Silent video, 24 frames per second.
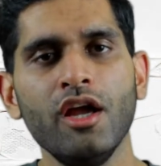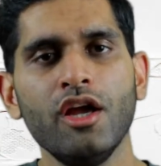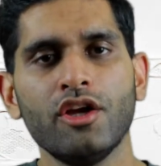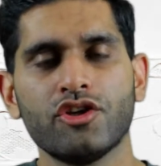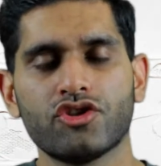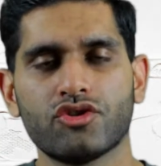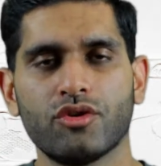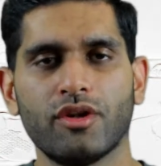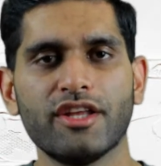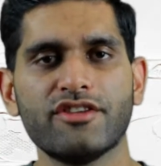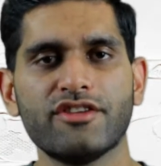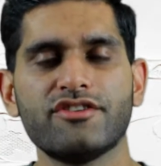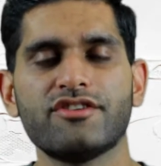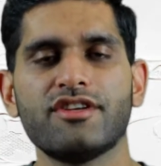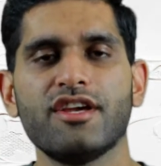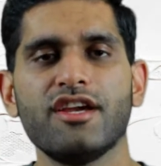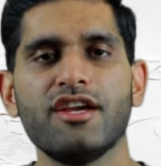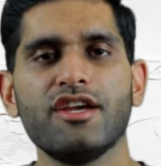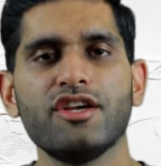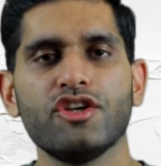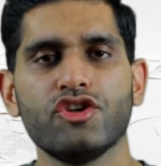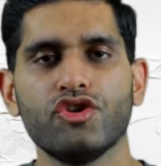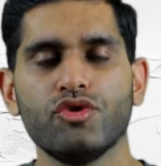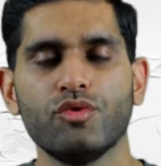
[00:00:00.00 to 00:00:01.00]
So let's
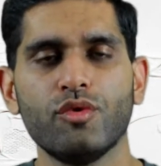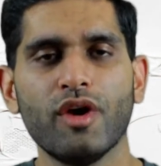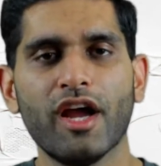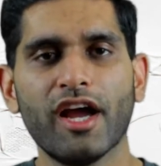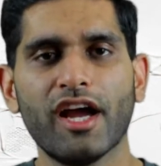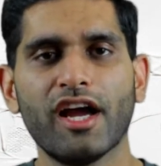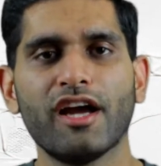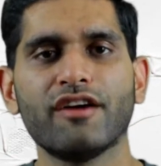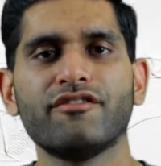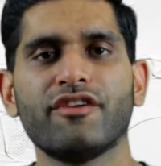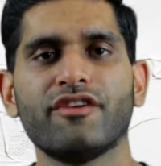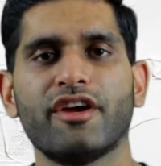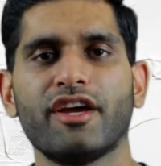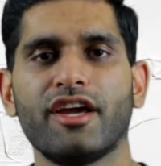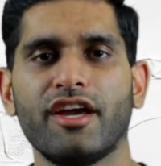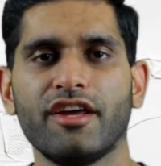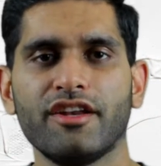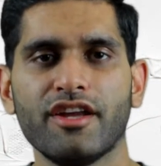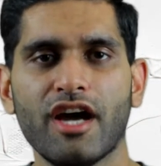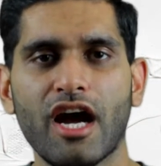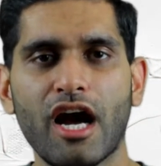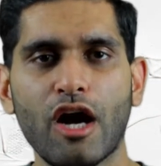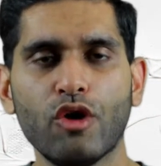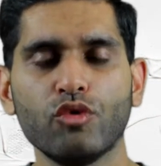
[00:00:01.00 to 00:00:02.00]
say you have
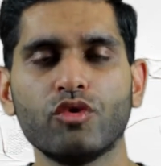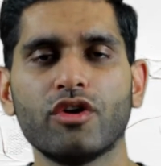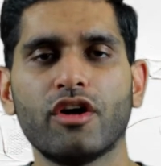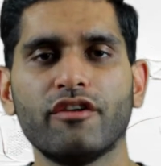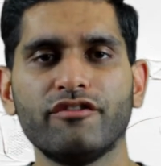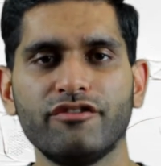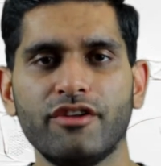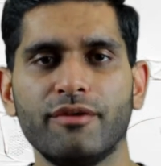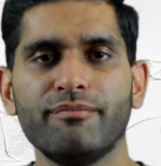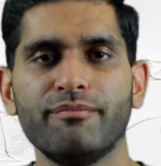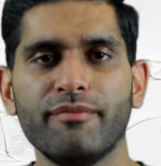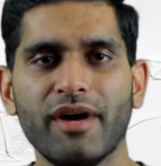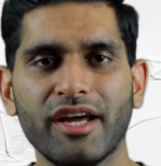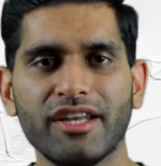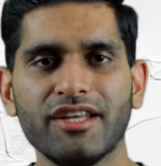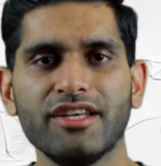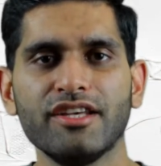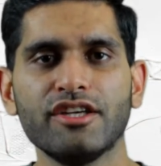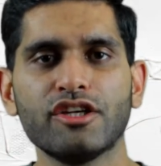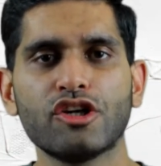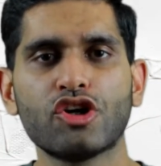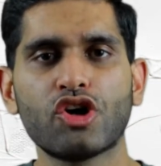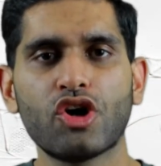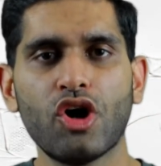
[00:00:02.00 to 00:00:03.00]
an out of the
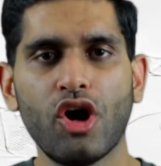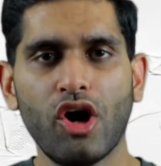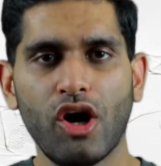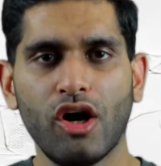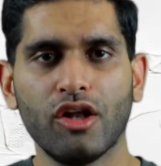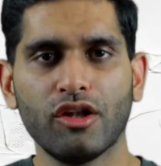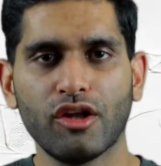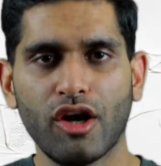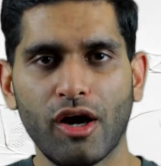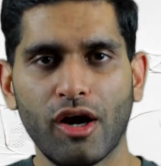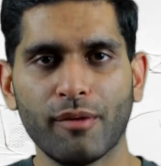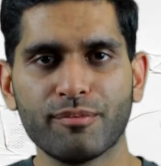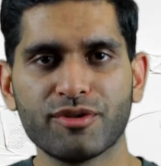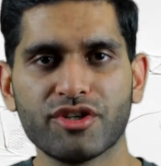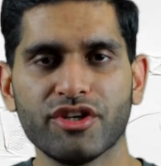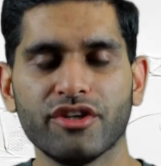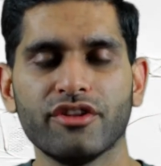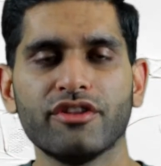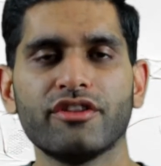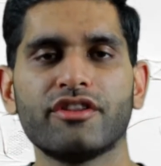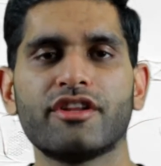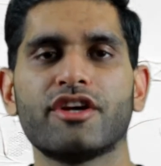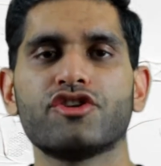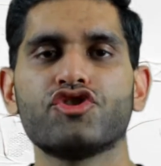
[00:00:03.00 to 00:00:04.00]
money call
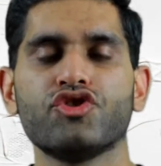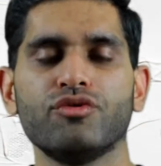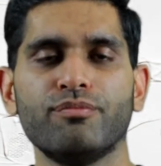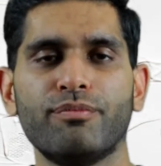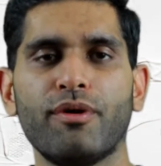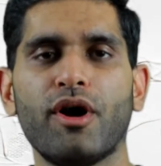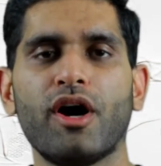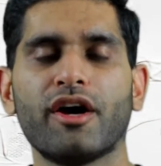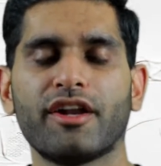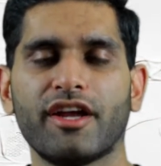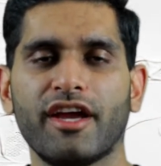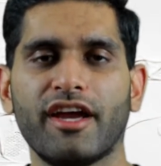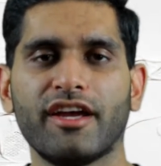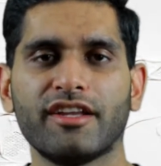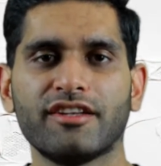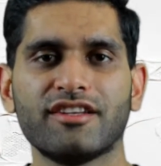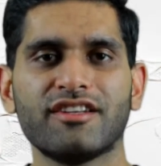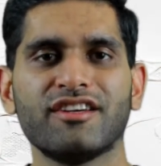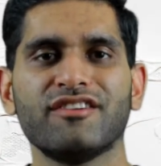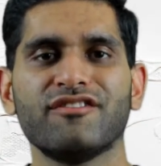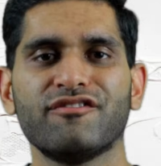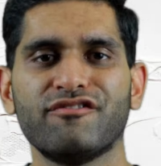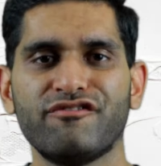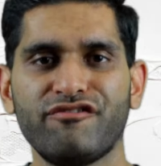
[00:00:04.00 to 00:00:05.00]
option that you bought
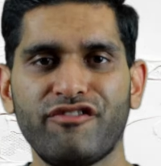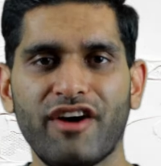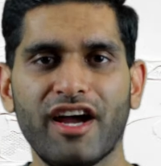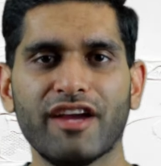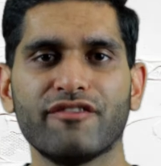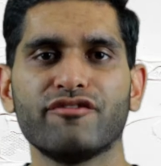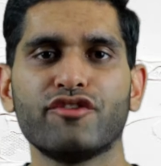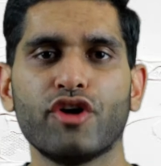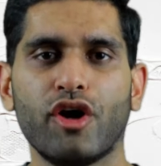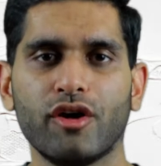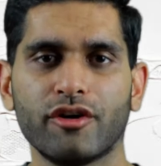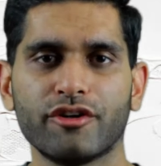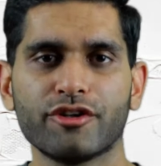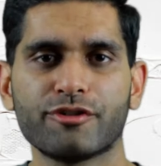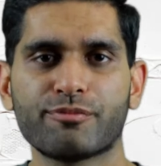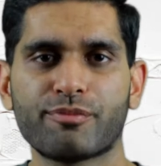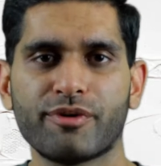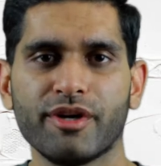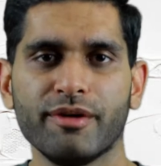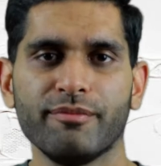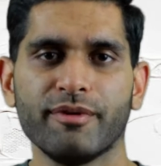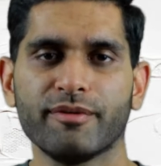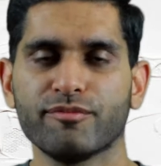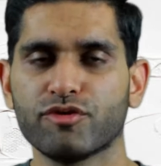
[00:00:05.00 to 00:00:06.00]
at $5
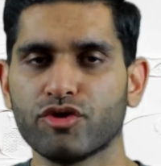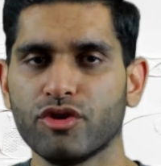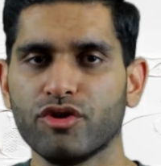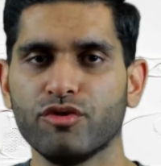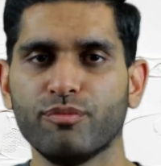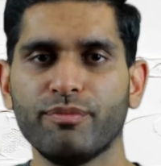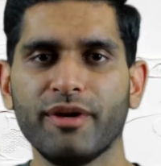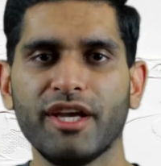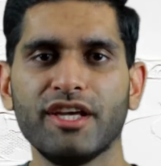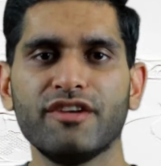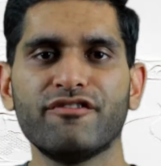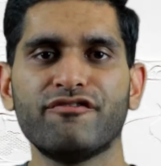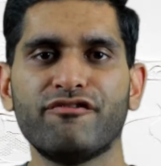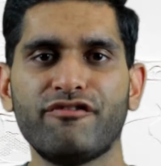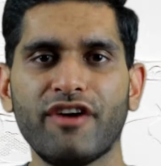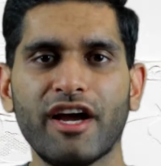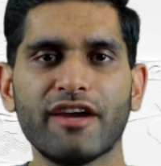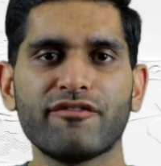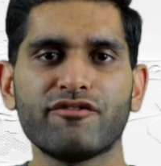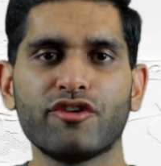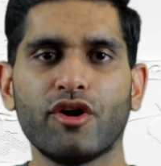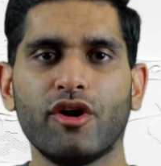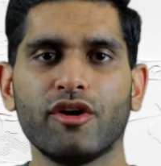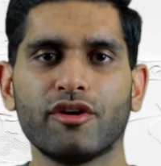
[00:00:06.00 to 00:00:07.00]
premium. So you paid
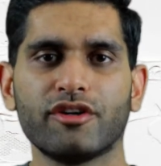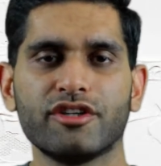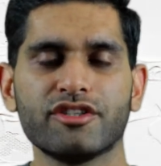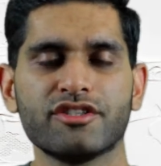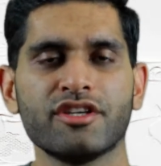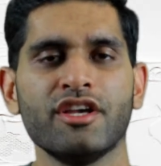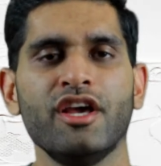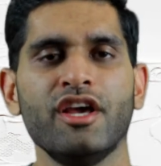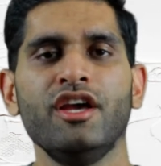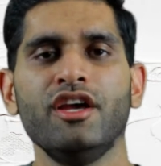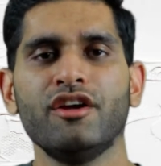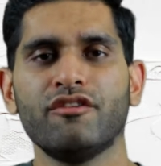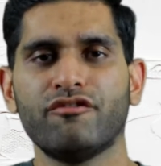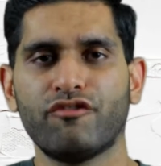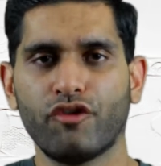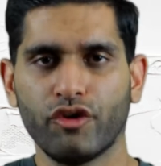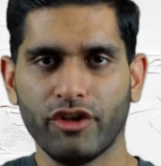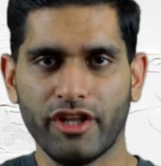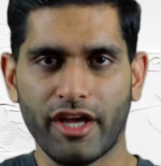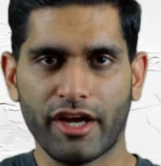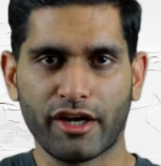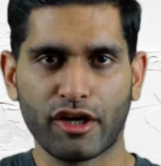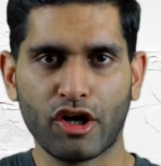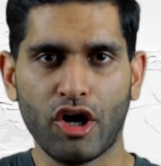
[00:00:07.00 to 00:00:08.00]
$5 for
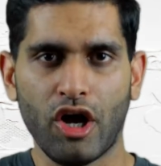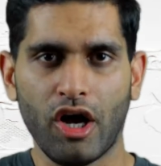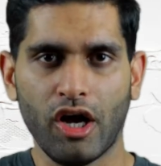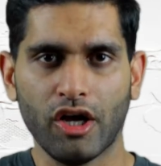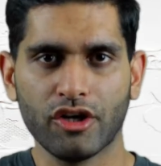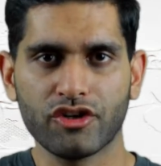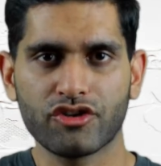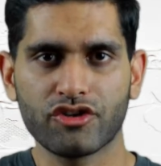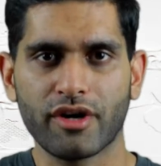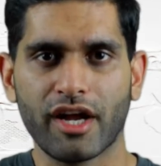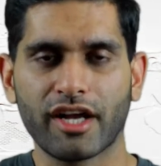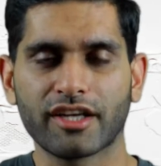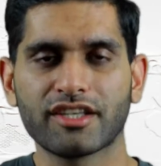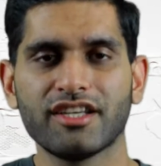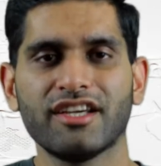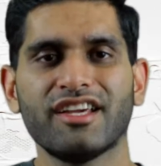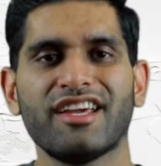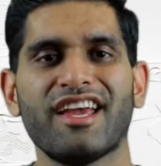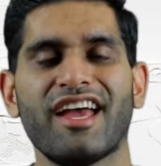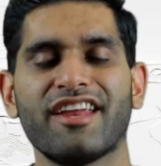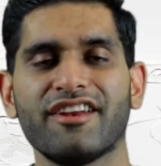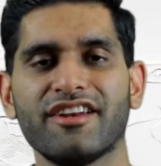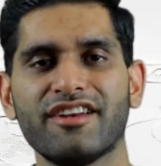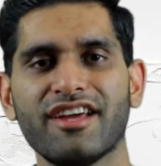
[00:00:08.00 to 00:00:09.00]
that contract,
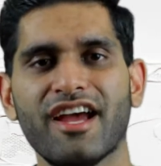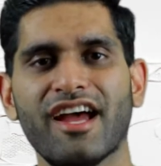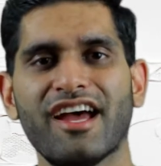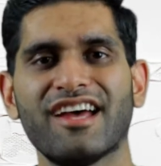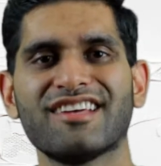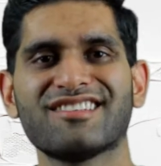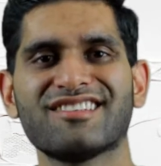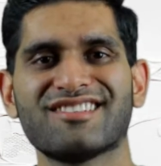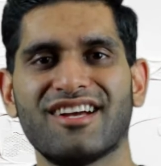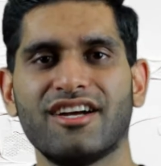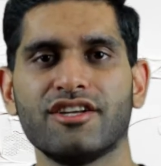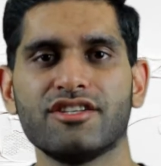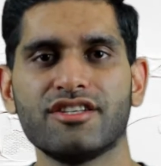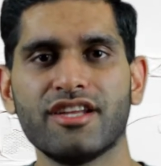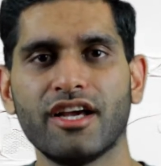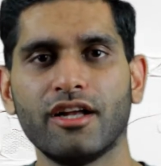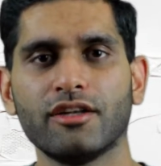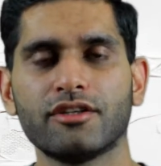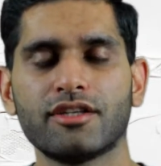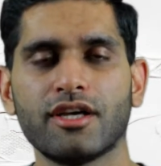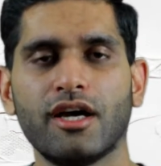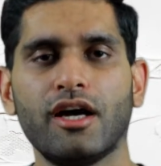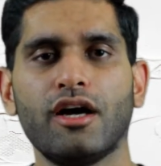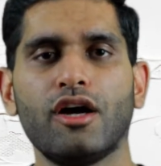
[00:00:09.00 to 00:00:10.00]
and it has a
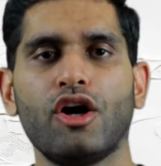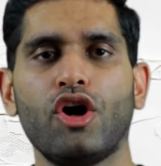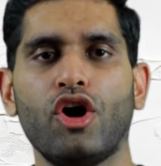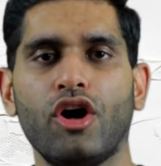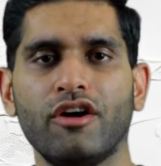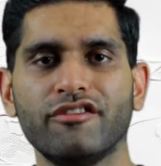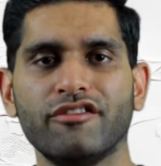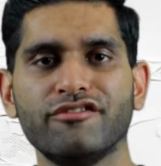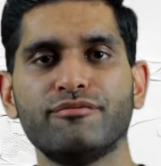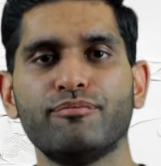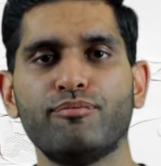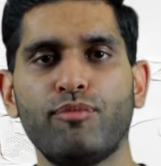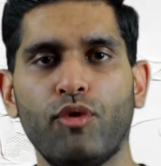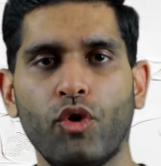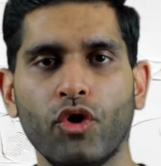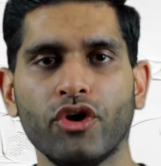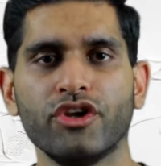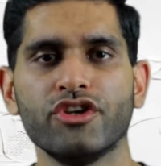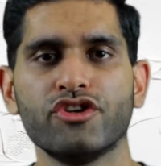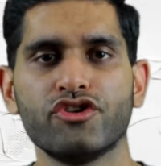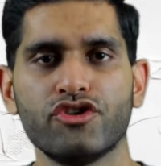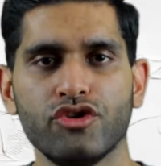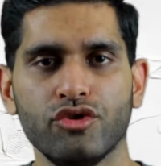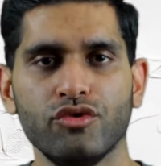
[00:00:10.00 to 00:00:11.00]
delta of
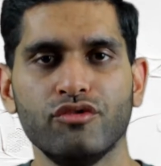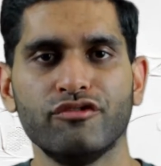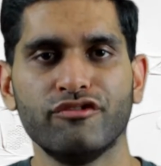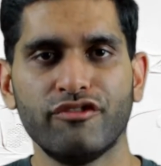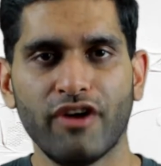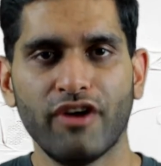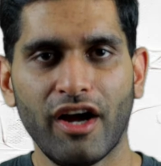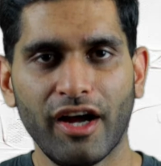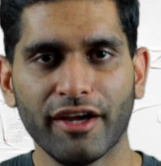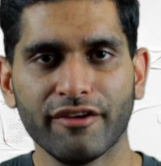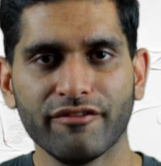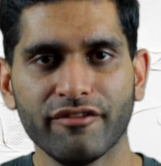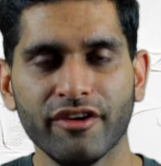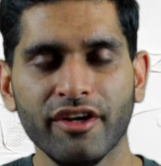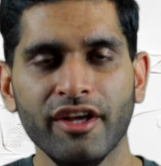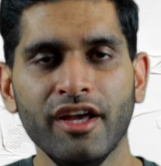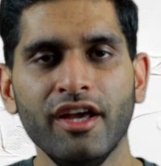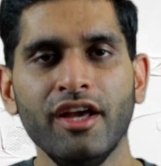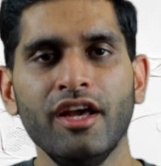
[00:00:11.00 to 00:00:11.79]
0.25.